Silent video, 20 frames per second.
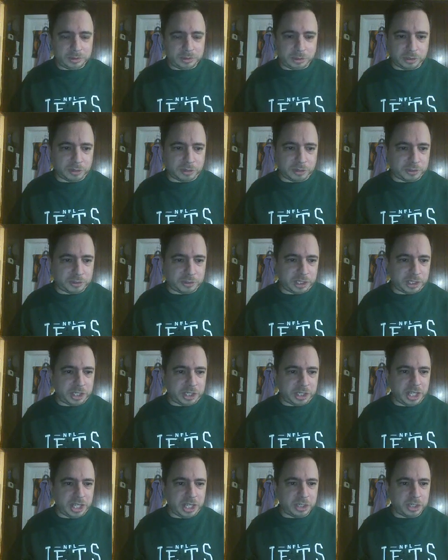so the refs
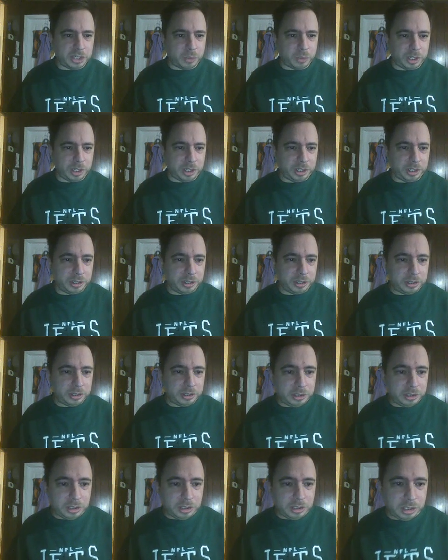take Cage away,
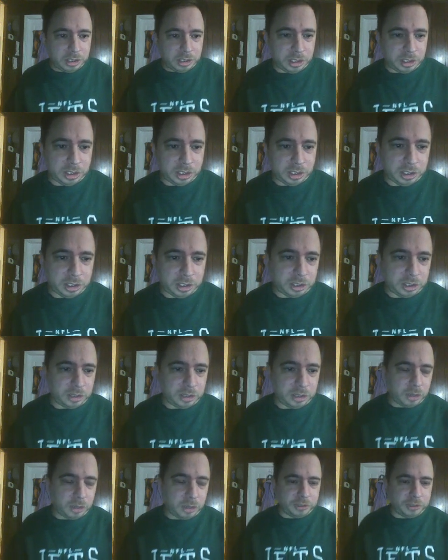and
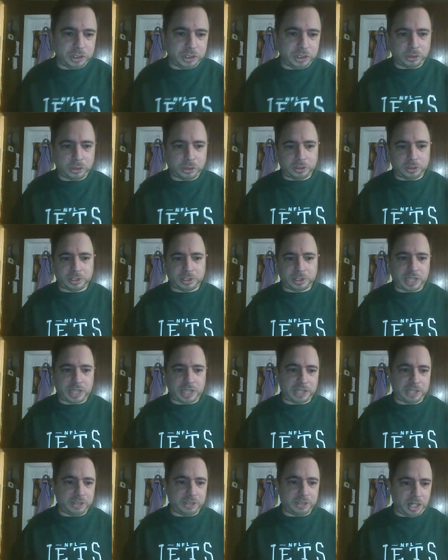then obviously starts to
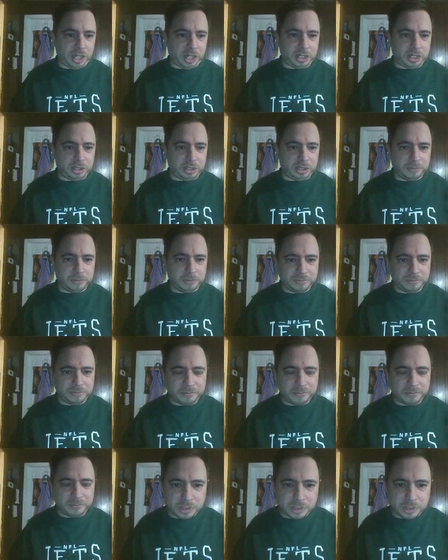attack Daga.
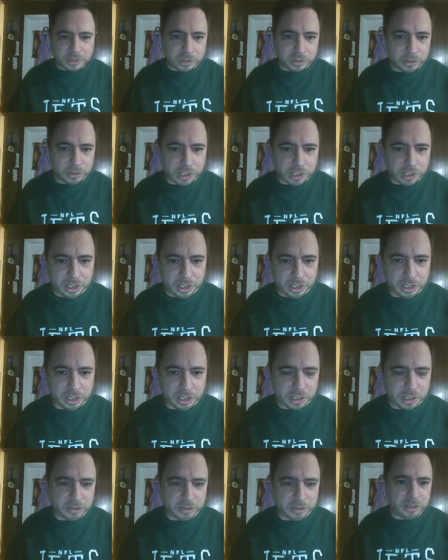So
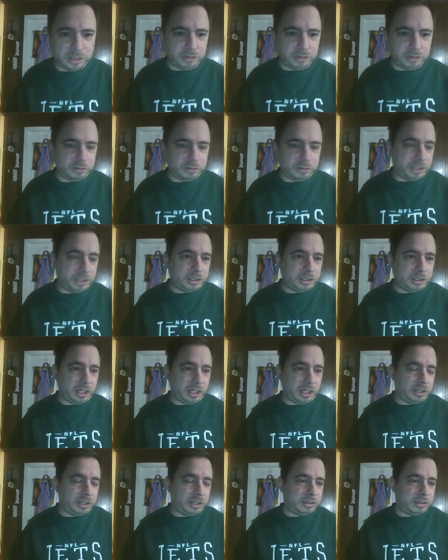I I didn't rate
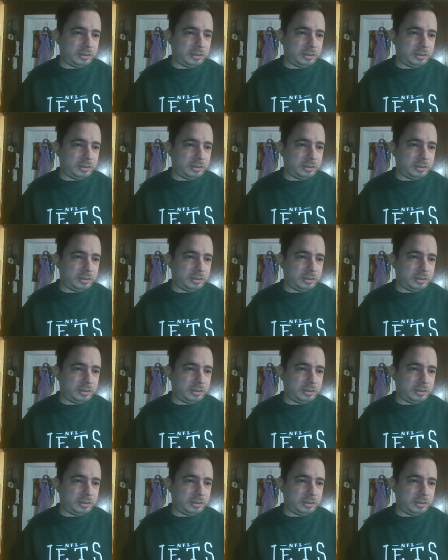that.